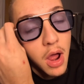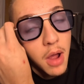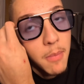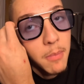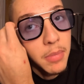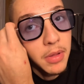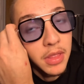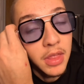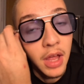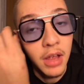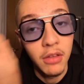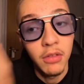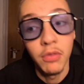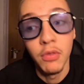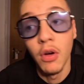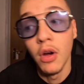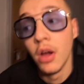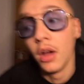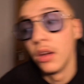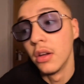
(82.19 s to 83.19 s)
But that's
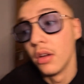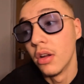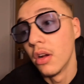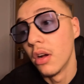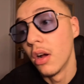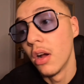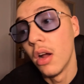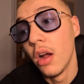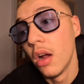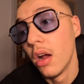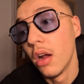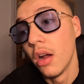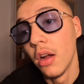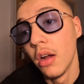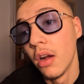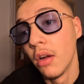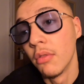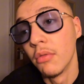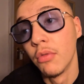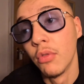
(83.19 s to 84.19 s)
fine.
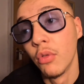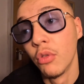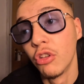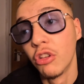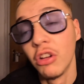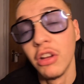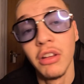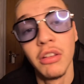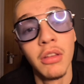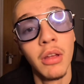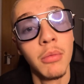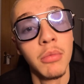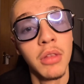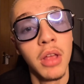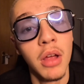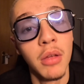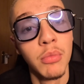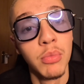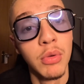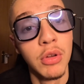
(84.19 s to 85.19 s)
Unfortunately,
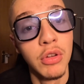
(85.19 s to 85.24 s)
sometimes